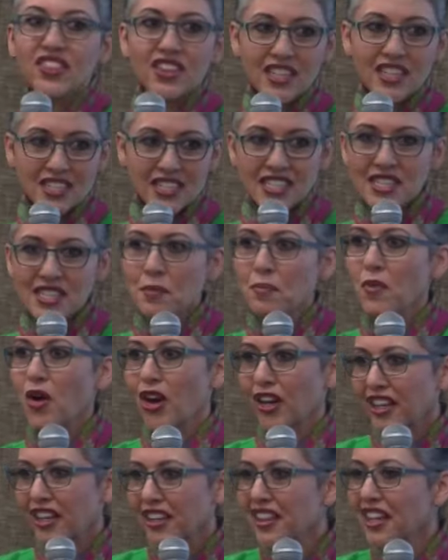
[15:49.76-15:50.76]
this is a
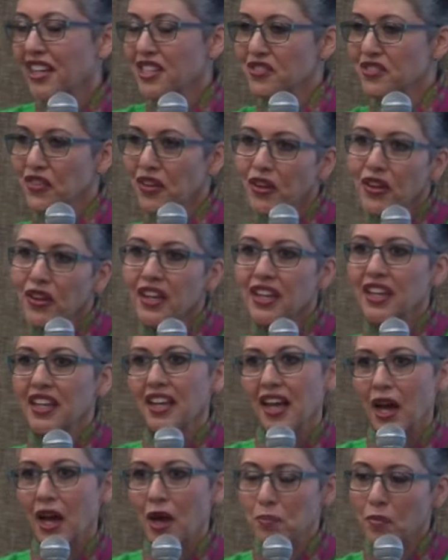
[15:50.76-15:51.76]
market that is
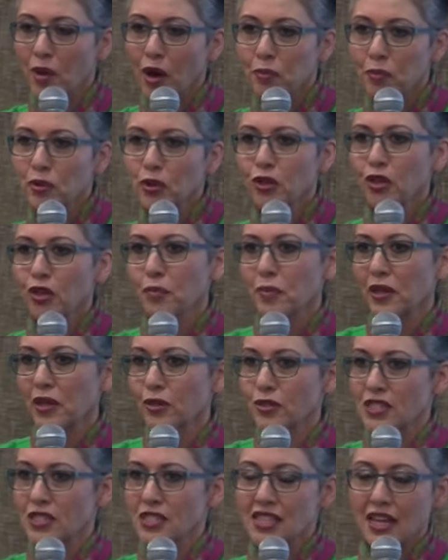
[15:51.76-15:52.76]
very uh, popular
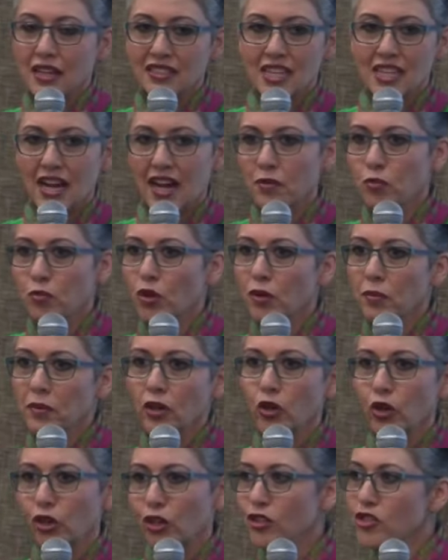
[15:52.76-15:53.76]
because it's a time where
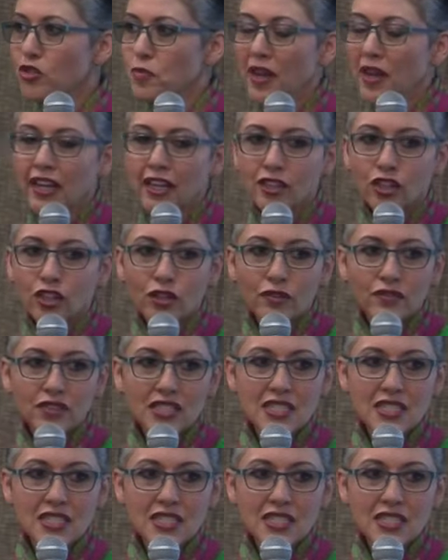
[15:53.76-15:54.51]
girls make a lot of